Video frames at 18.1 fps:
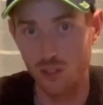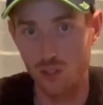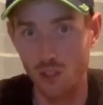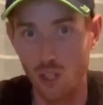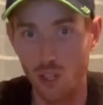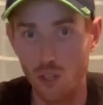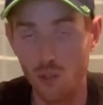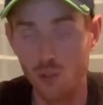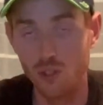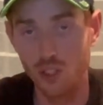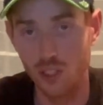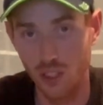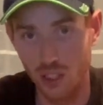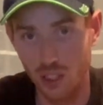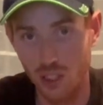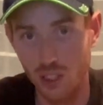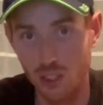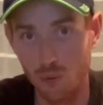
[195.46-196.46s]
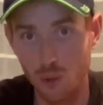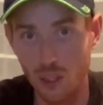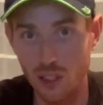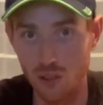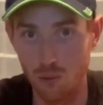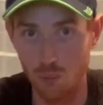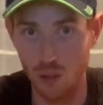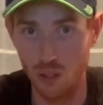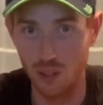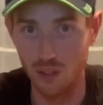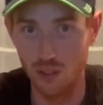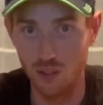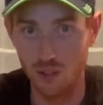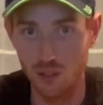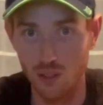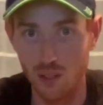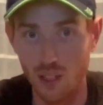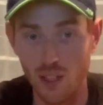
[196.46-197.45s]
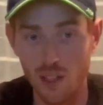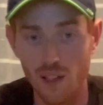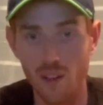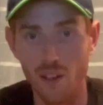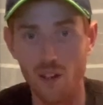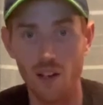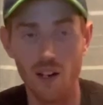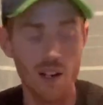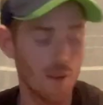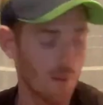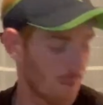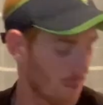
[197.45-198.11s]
So you're going to need razor blades. Alright?